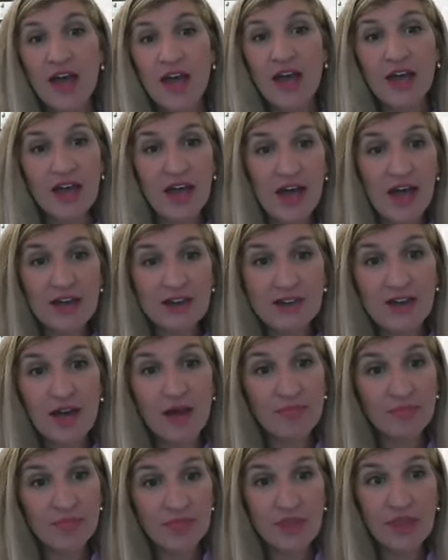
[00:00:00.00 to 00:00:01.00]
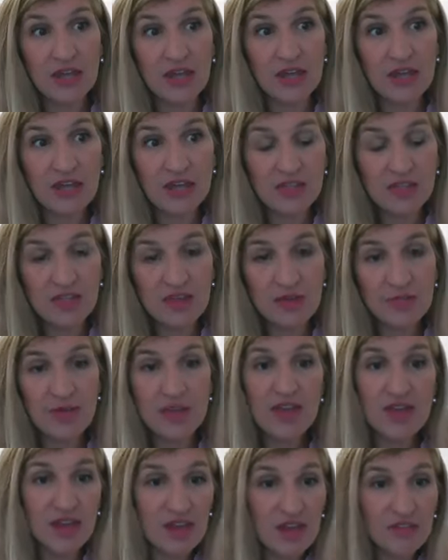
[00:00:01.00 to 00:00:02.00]
And the
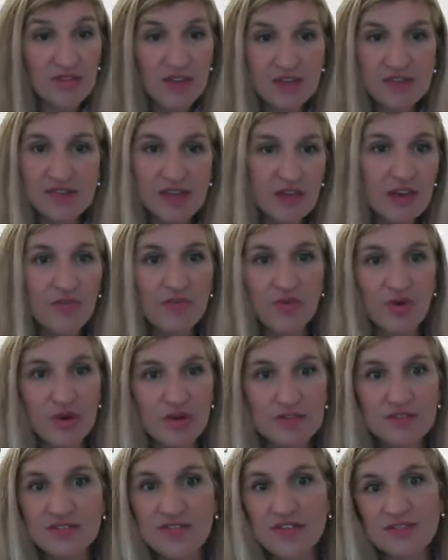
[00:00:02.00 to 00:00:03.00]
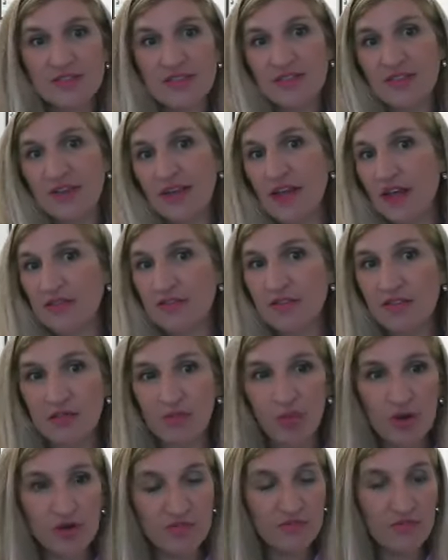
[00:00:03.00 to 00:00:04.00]
beginning of the executive order says that the
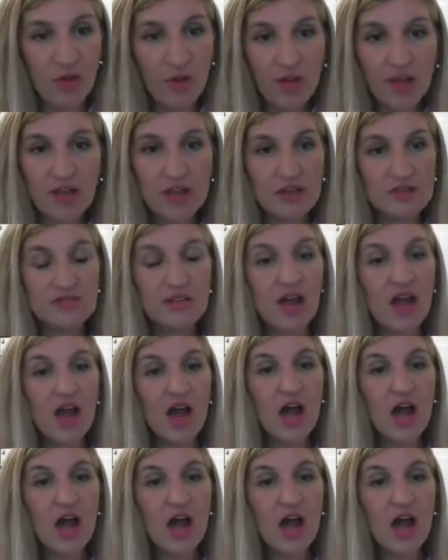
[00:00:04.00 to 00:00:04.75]
consulates want to focus